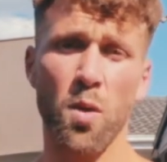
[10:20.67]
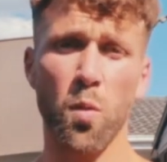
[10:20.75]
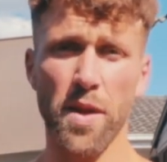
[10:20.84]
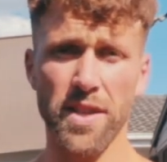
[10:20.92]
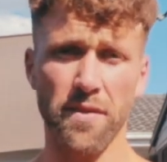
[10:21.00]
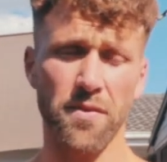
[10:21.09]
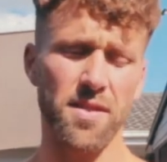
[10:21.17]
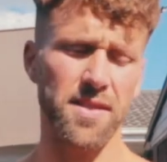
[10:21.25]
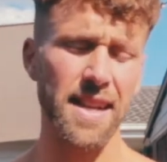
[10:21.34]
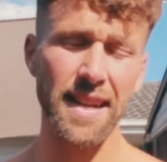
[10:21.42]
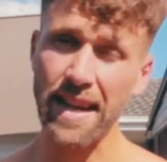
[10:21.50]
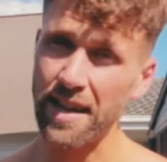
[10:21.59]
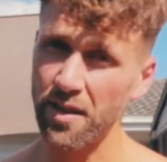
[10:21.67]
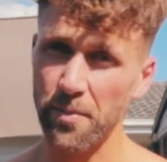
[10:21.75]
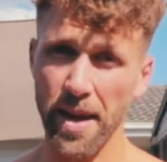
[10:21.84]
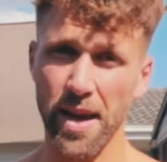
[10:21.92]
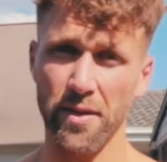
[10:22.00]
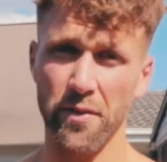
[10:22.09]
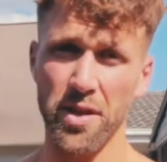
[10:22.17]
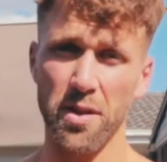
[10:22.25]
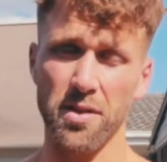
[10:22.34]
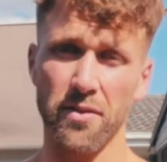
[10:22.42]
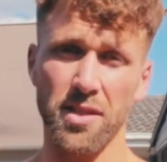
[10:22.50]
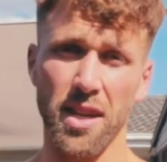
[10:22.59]
which if you've seen any of my other
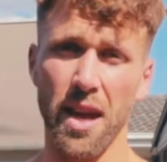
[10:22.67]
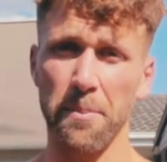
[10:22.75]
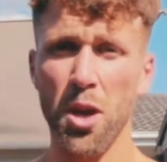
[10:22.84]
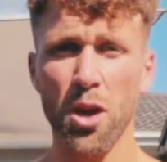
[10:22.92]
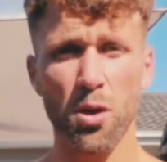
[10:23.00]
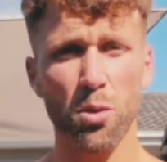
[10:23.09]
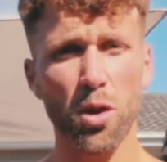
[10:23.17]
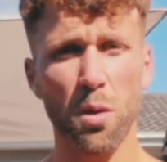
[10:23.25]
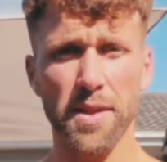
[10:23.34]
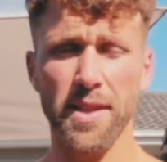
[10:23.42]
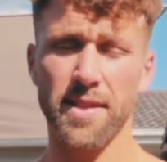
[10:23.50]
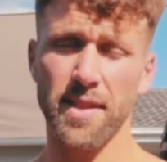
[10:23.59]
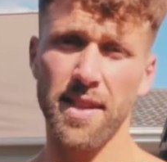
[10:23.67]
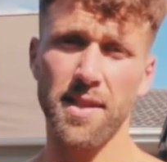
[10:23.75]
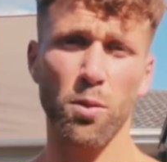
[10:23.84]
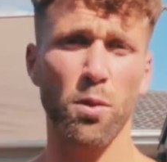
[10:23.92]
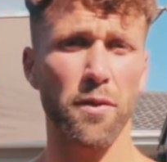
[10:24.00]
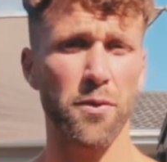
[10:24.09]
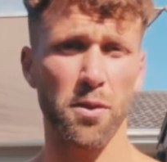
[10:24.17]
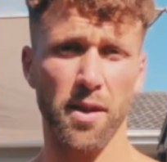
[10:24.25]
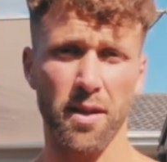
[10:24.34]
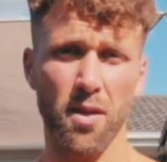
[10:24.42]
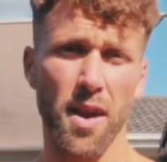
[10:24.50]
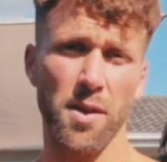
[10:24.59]
videos over time, you'll know what this is, or if you're a
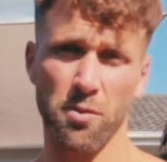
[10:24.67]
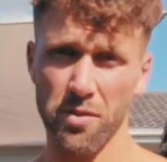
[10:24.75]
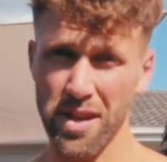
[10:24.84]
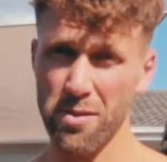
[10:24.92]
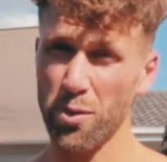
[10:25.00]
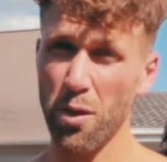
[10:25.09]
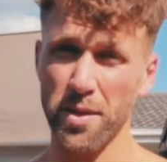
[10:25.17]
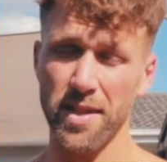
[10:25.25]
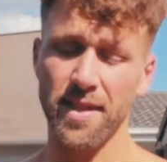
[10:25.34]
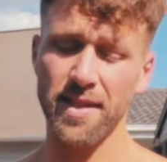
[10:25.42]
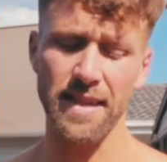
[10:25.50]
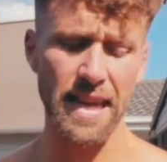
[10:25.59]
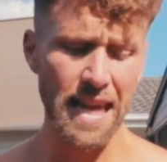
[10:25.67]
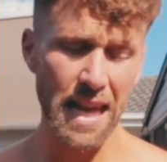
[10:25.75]
client already, you'll know what this is.